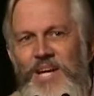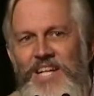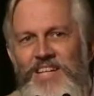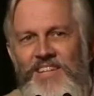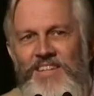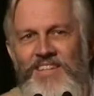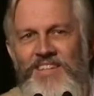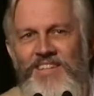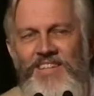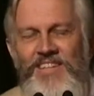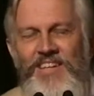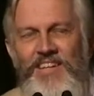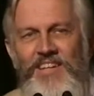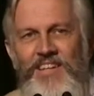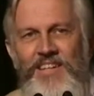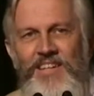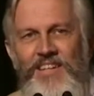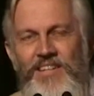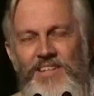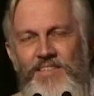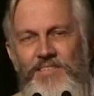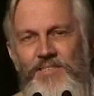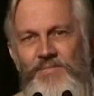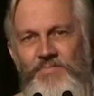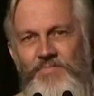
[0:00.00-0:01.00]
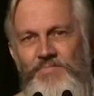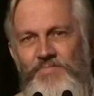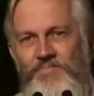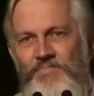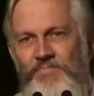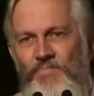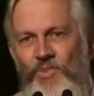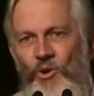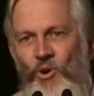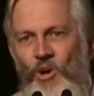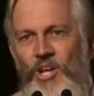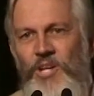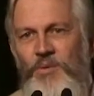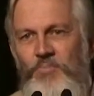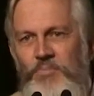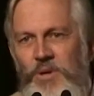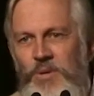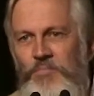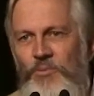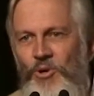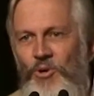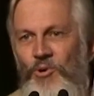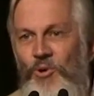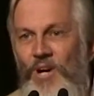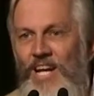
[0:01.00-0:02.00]
better other
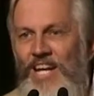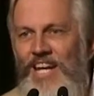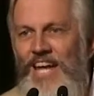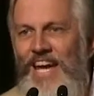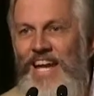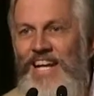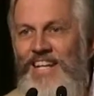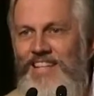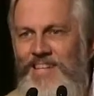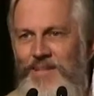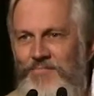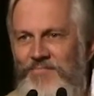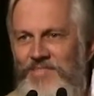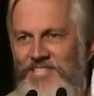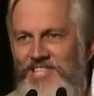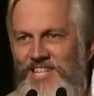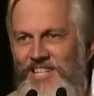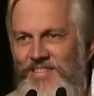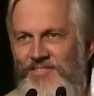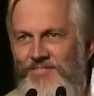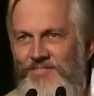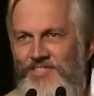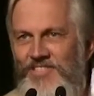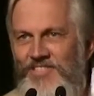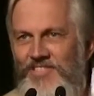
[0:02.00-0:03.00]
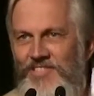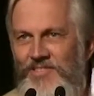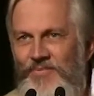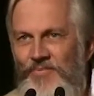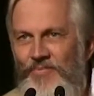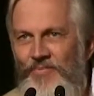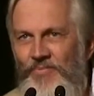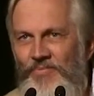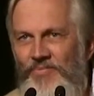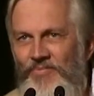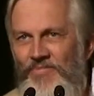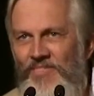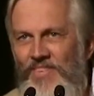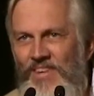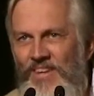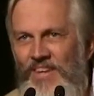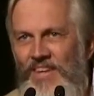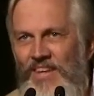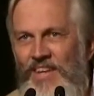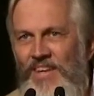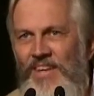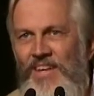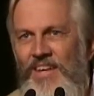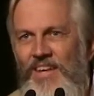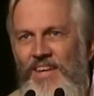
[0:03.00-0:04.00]
people who are like themselves.
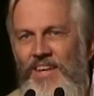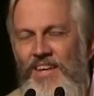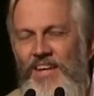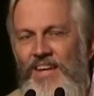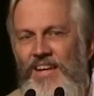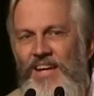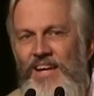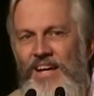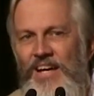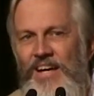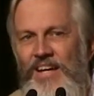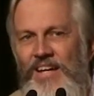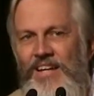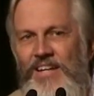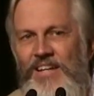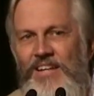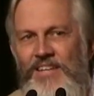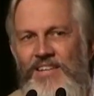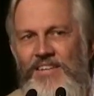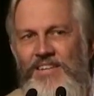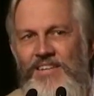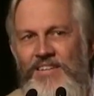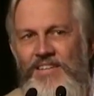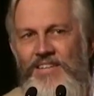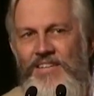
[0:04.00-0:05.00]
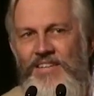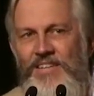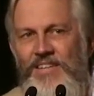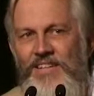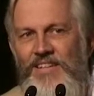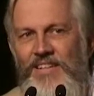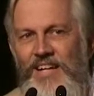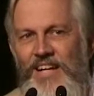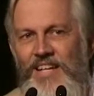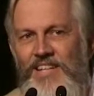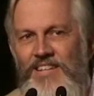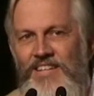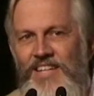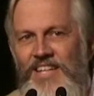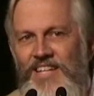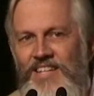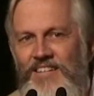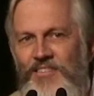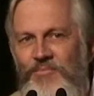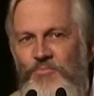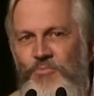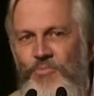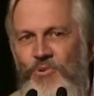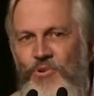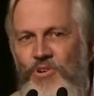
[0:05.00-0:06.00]
And I think
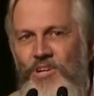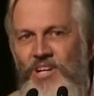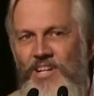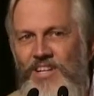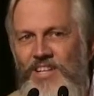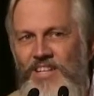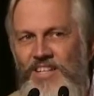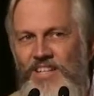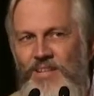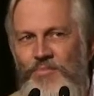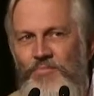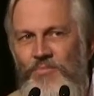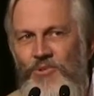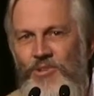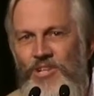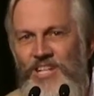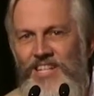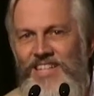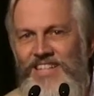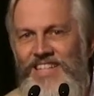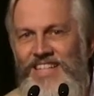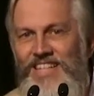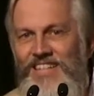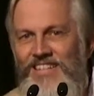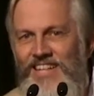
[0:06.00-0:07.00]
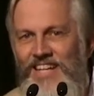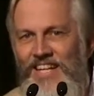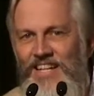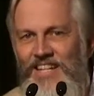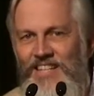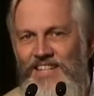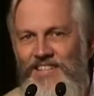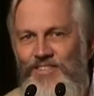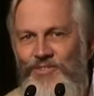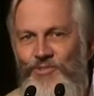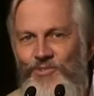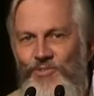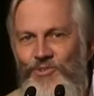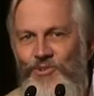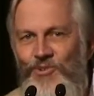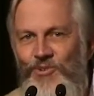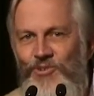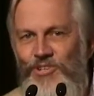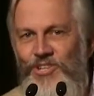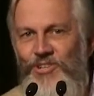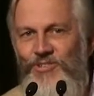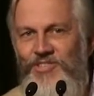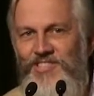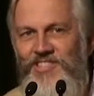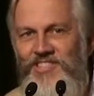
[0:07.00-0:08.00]
in more detail you know
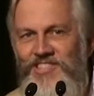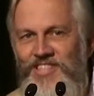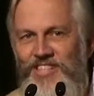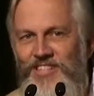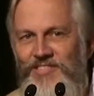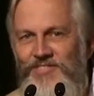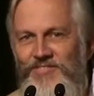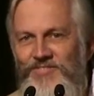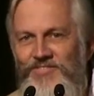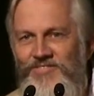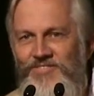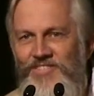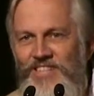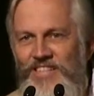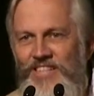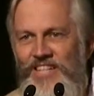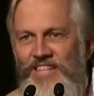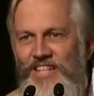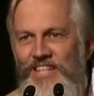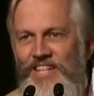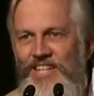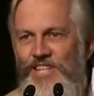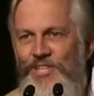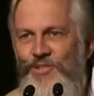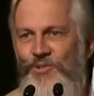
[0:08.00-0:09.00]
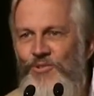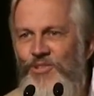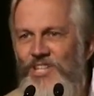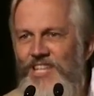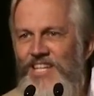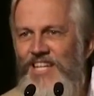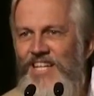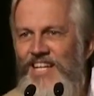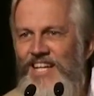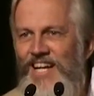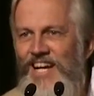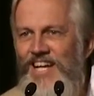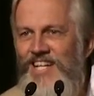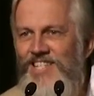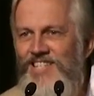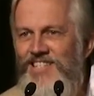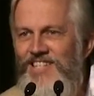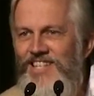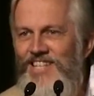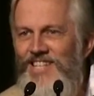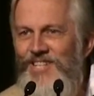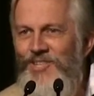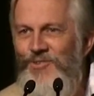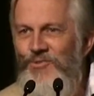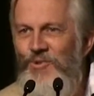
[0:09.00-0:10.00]
yourself, you realize
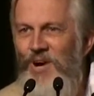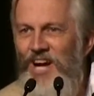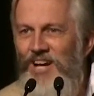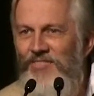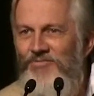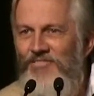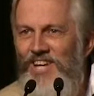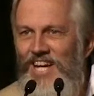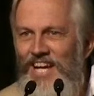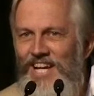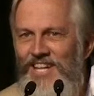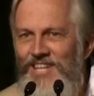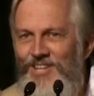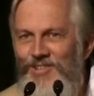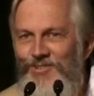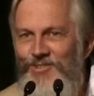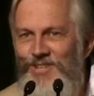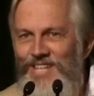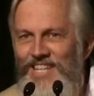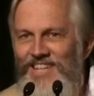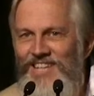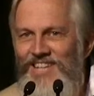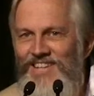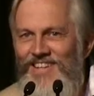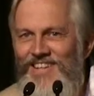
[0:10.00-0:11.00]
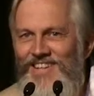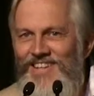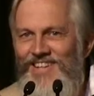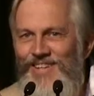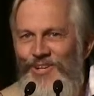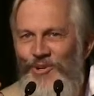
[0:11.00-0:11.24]
that you have actually